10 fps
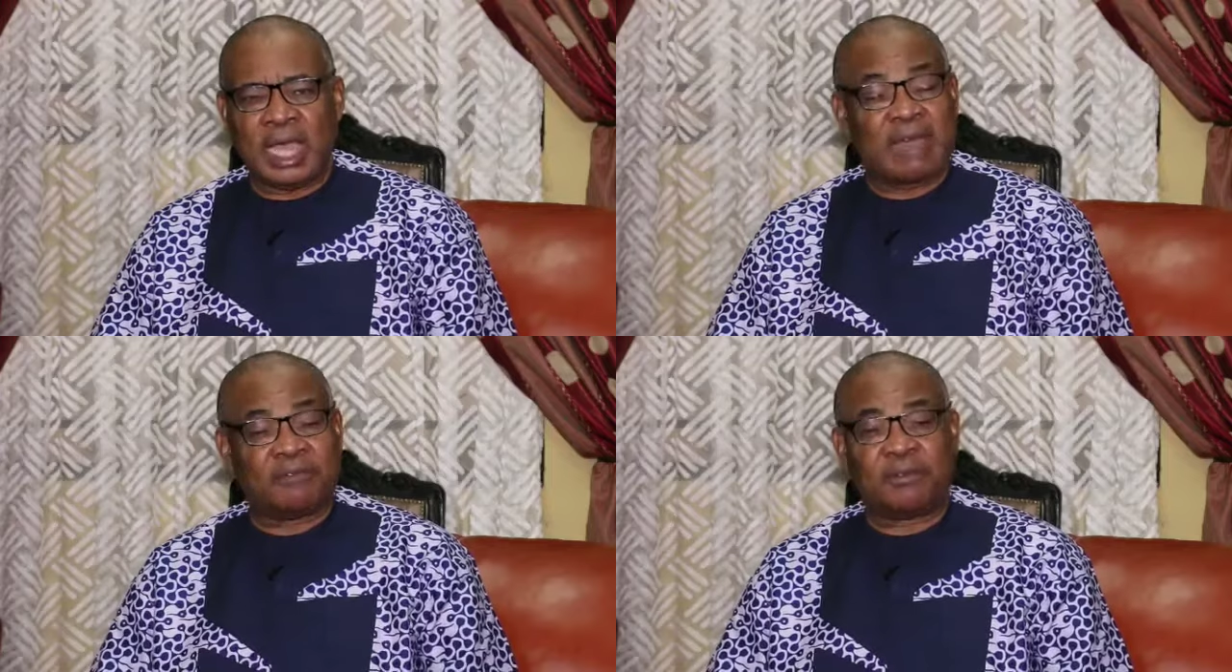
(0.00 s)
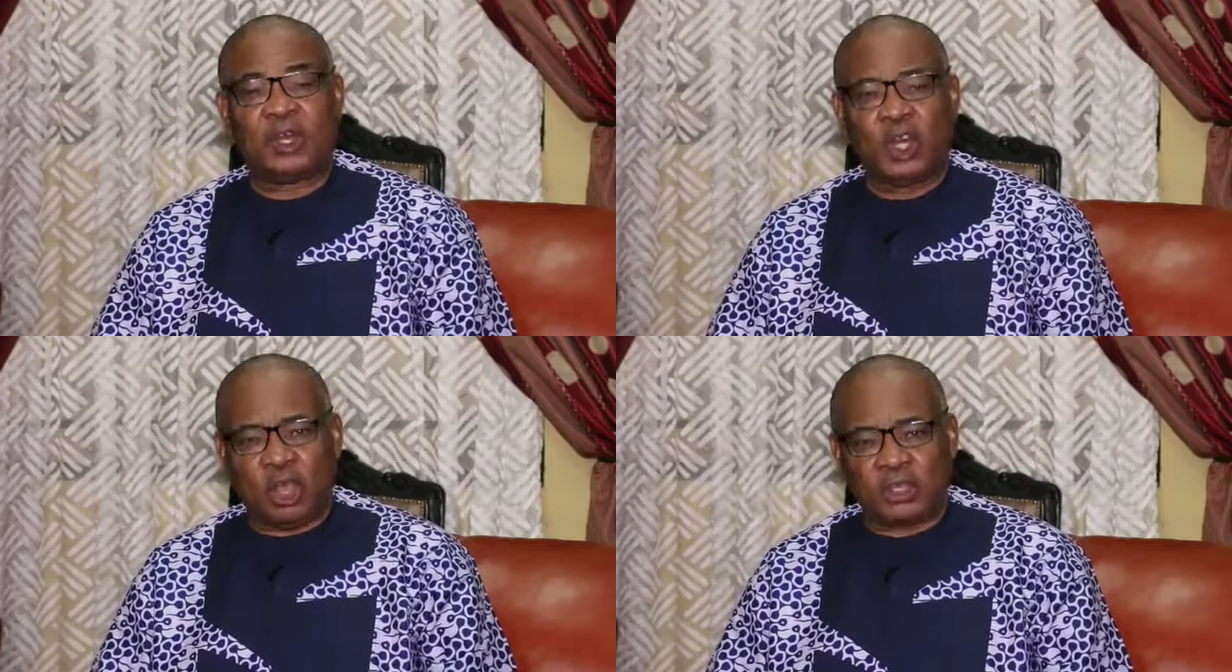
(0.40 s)
have
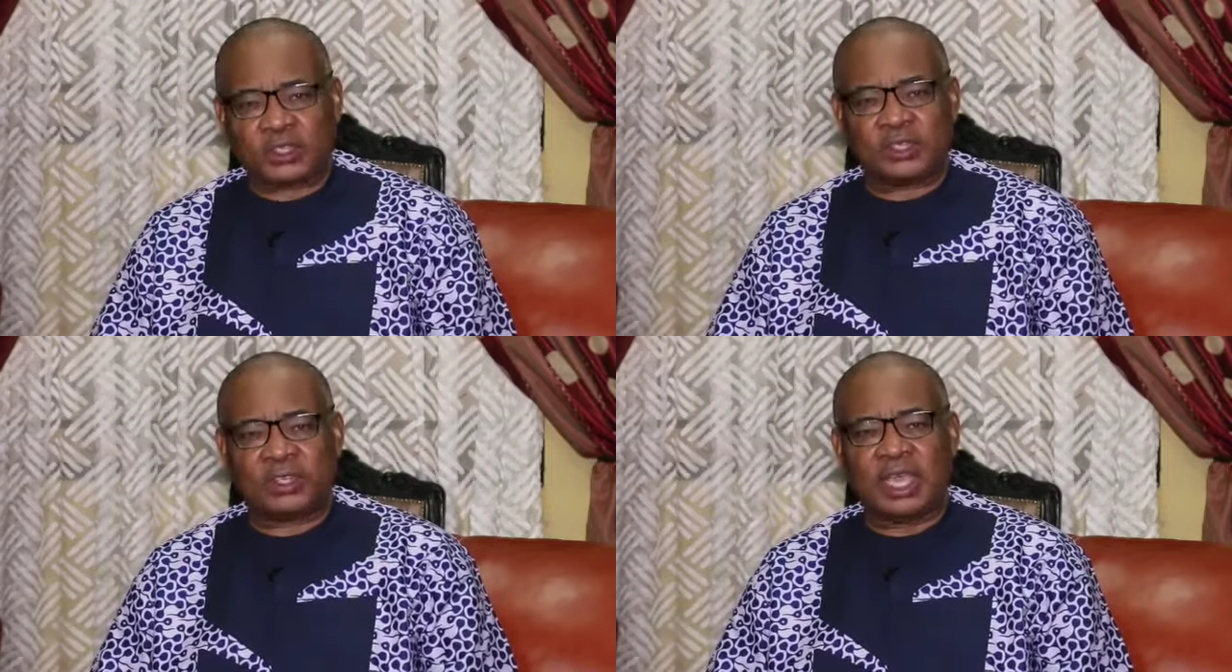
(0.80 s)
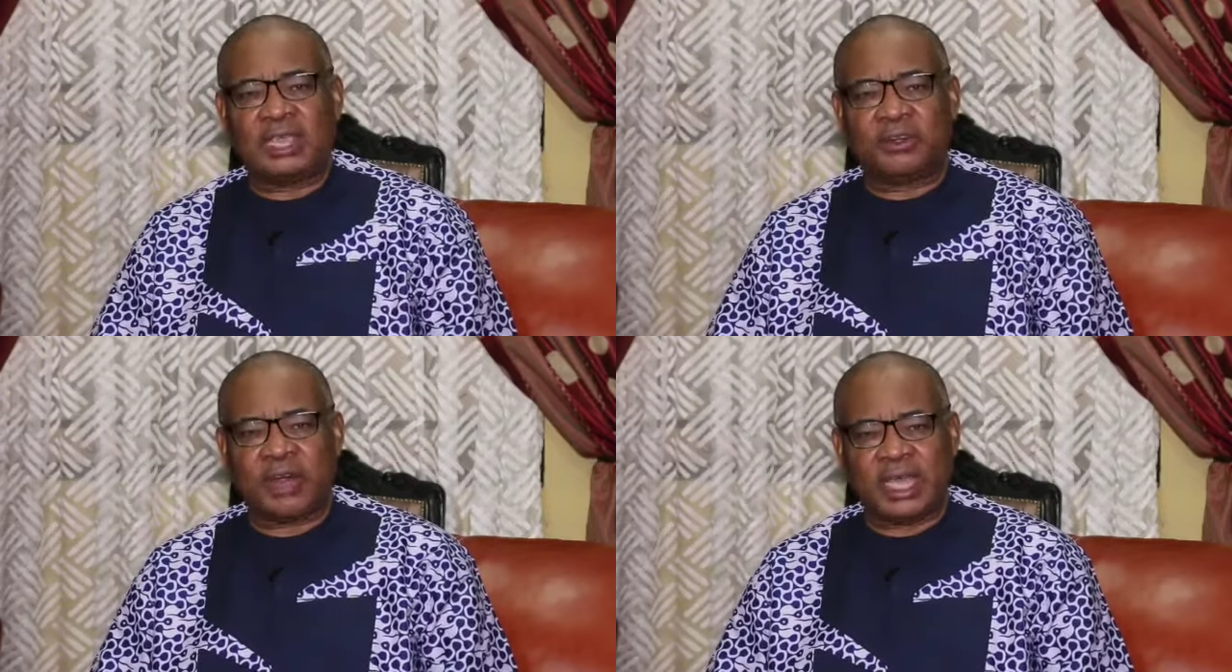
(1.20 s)
lost
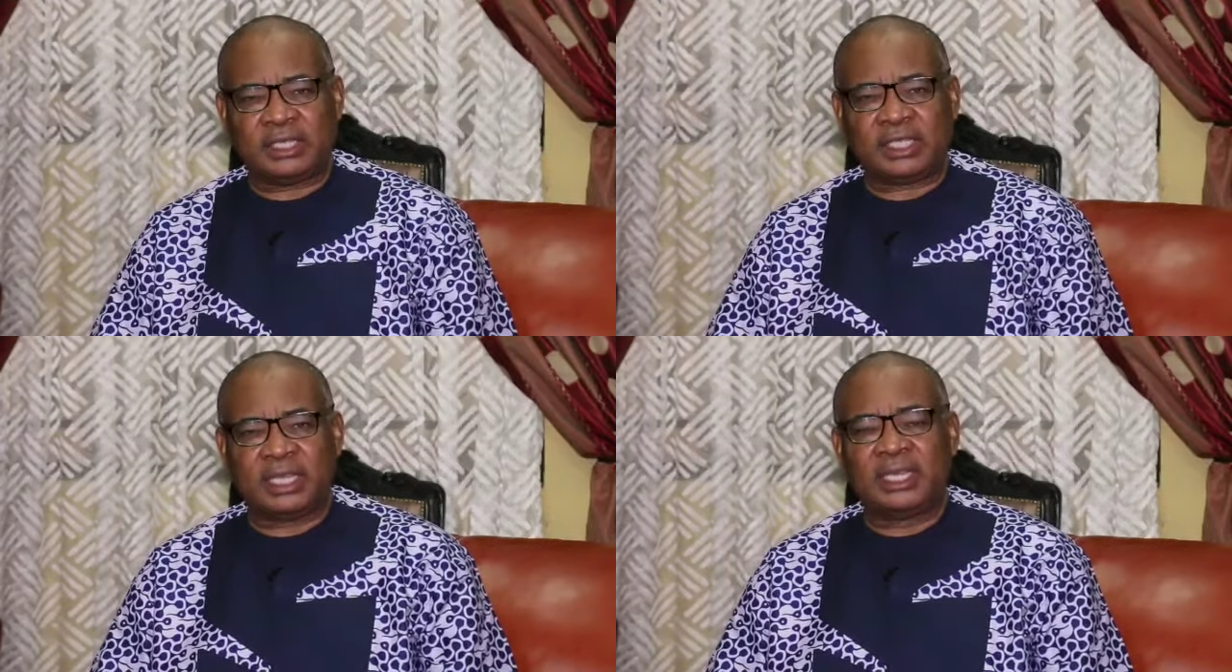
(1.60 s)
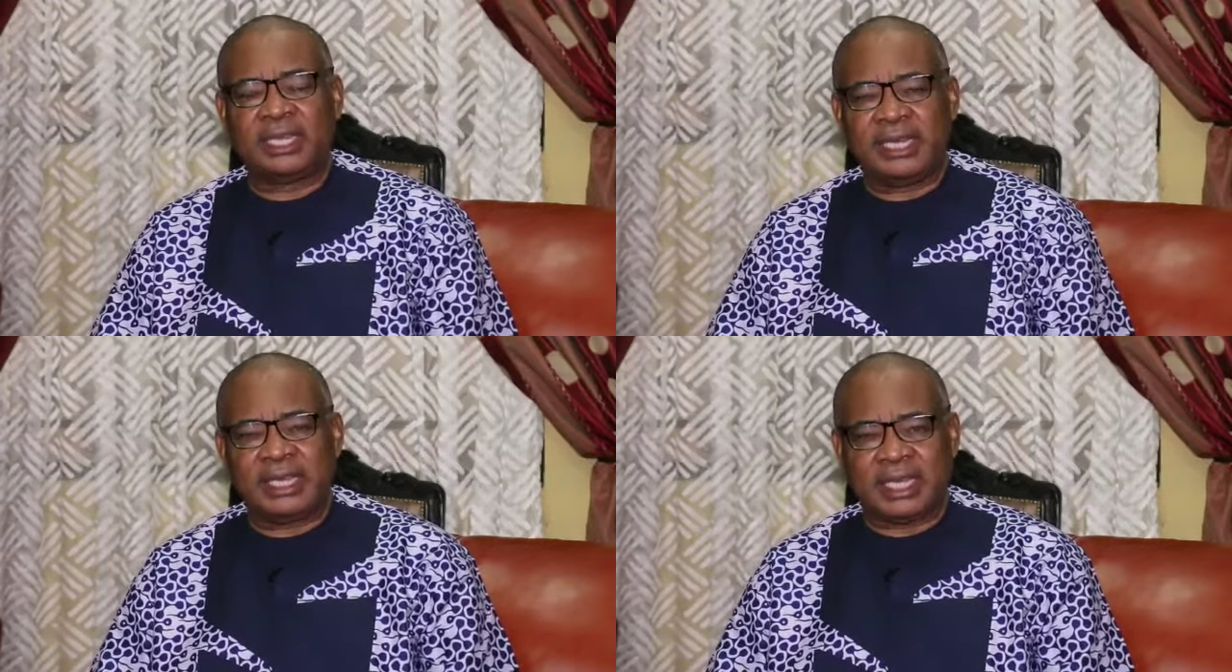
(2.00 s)
a great
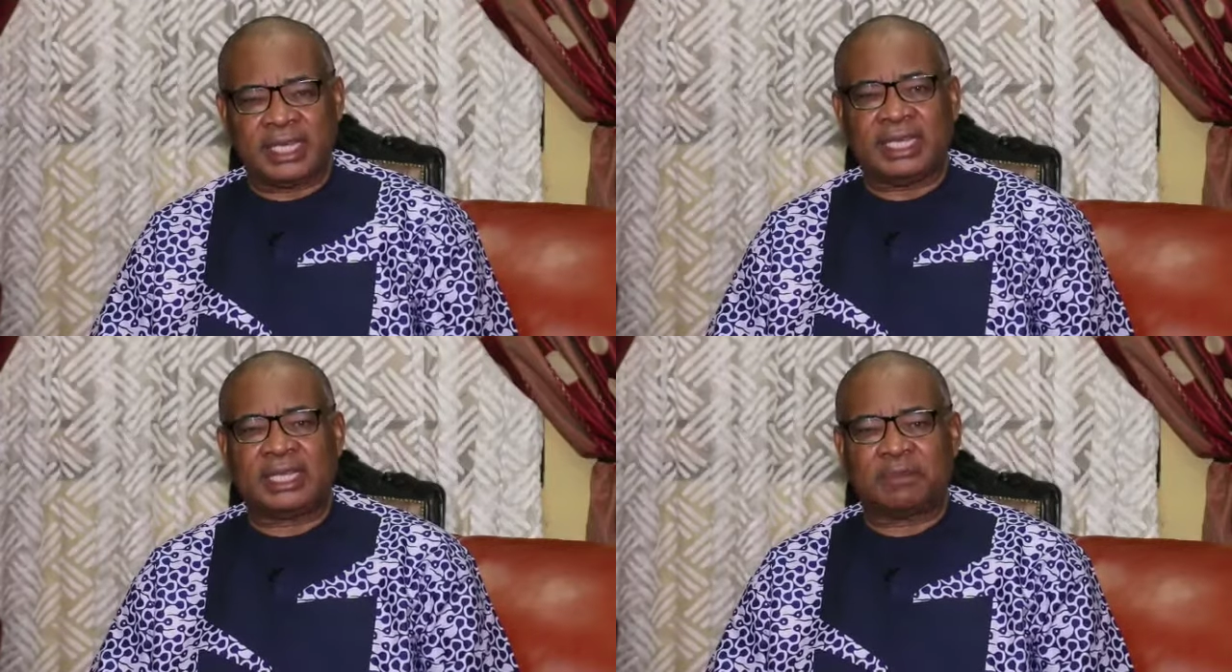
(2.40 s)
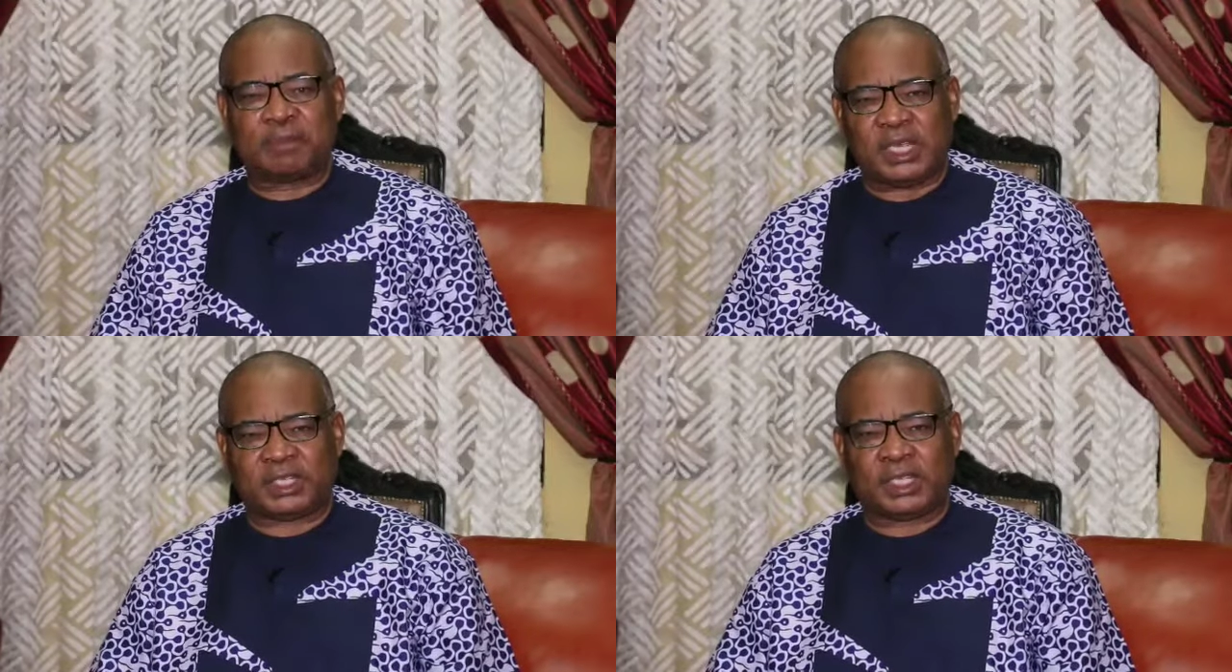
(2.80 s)
leader in the
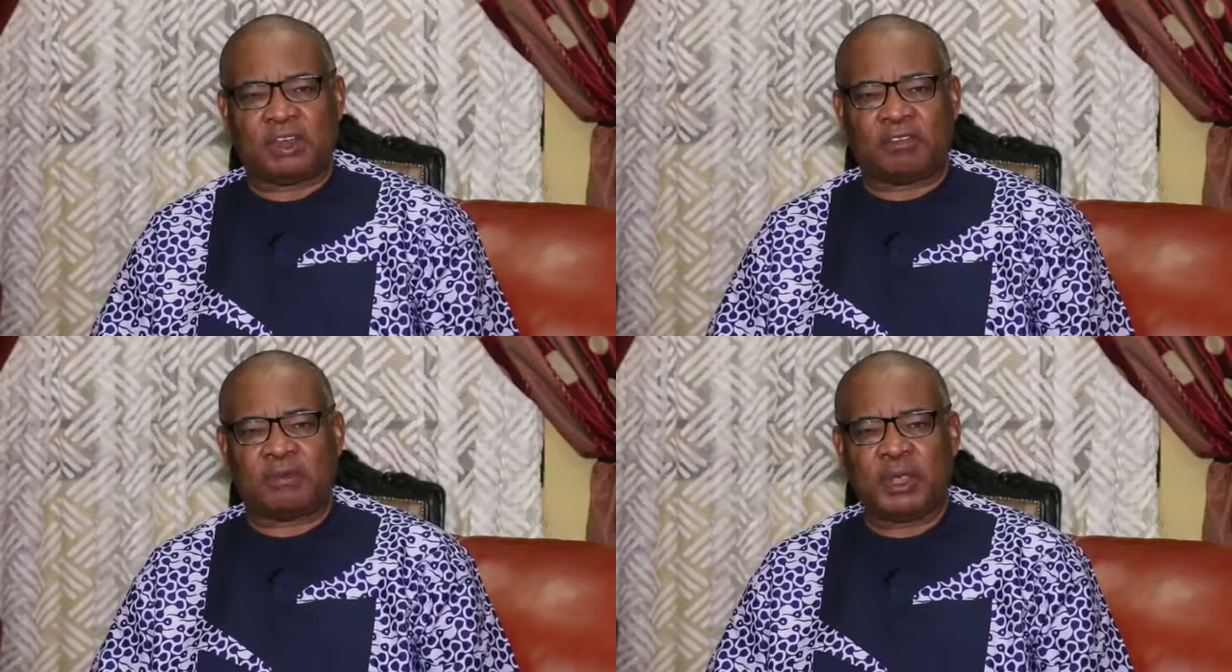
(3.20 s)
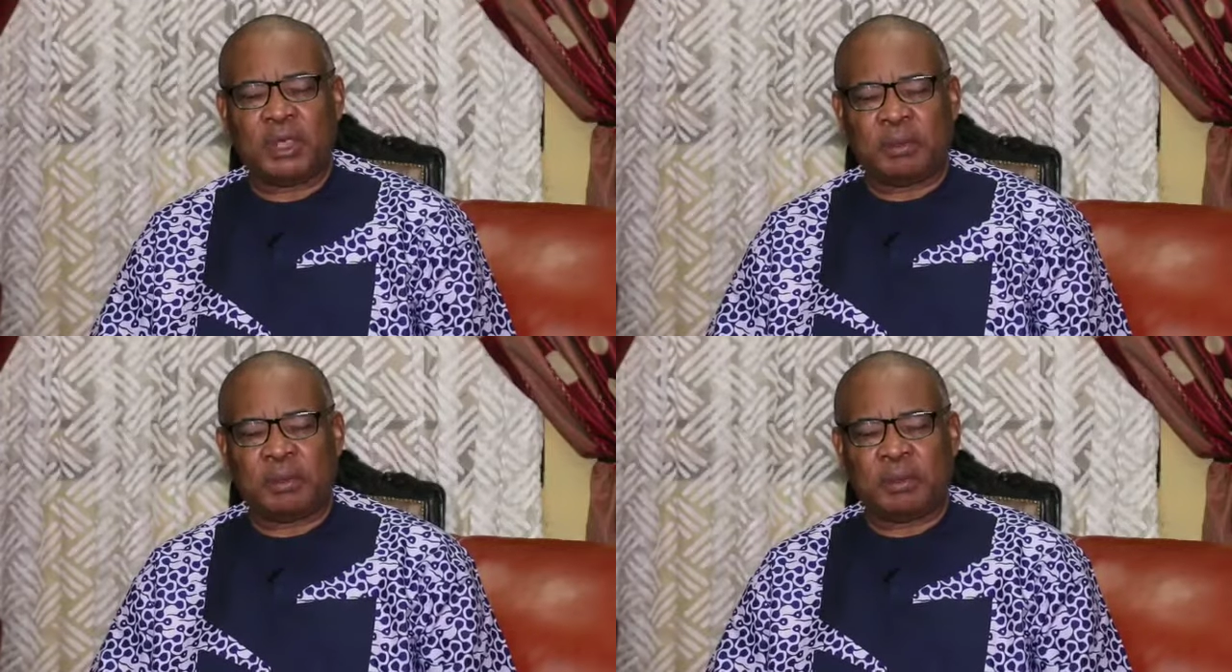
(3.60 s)
person of